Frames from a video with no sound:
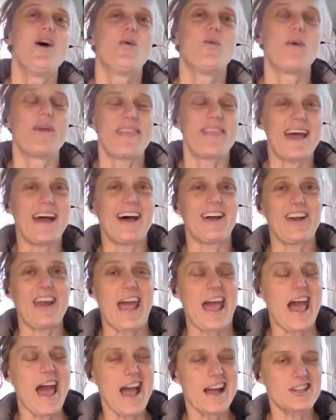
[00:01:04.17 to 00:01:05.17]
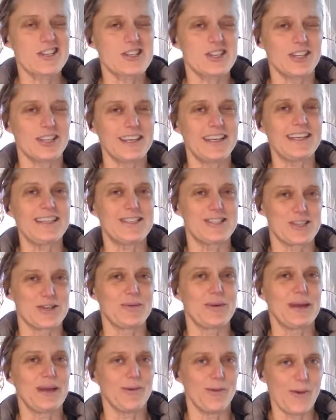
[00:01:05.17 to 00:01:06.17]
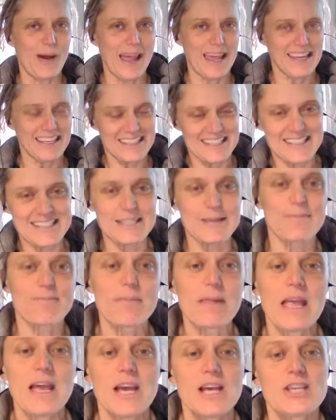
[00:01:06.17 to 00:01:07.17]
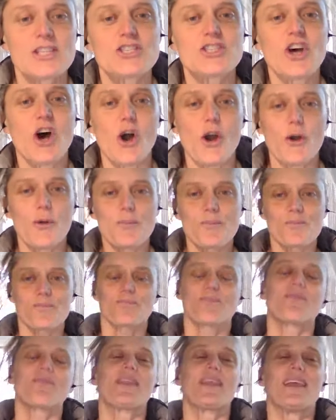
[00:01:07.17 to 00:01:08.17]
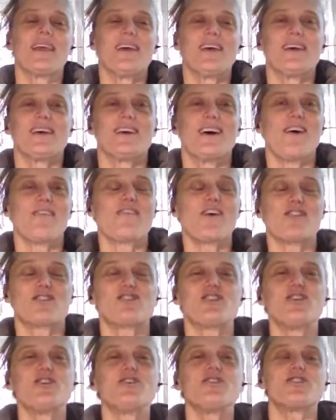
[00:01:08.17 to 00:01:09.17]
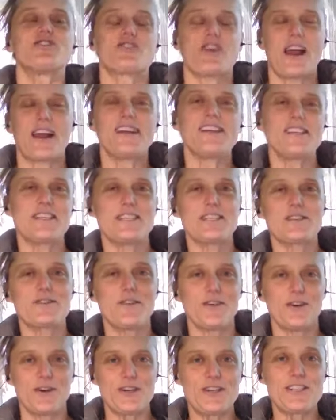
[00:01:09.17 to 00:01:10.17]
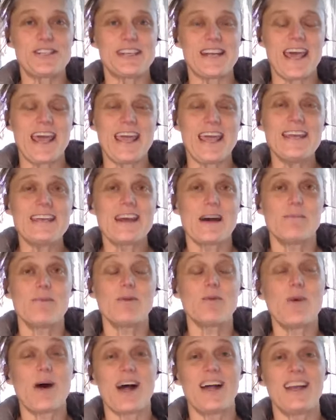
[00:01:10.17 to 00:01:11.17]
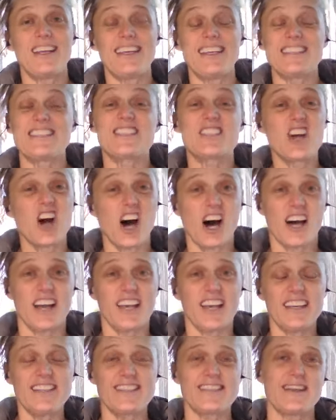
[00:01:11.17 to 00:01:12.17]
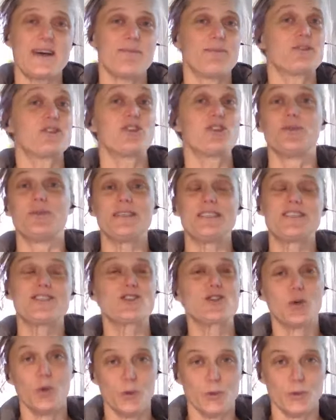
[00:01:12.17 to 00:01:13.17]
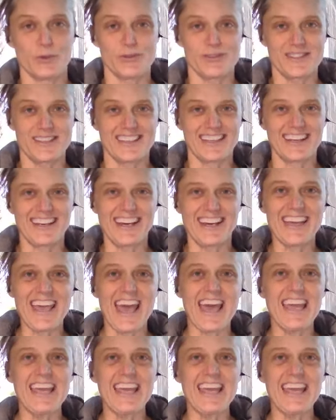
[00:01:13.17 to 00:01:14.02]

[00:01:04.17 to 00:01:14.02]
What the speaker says: without actually doing weights. So I've got two strategies for you today. Number one is tires, number two is tools. Okay.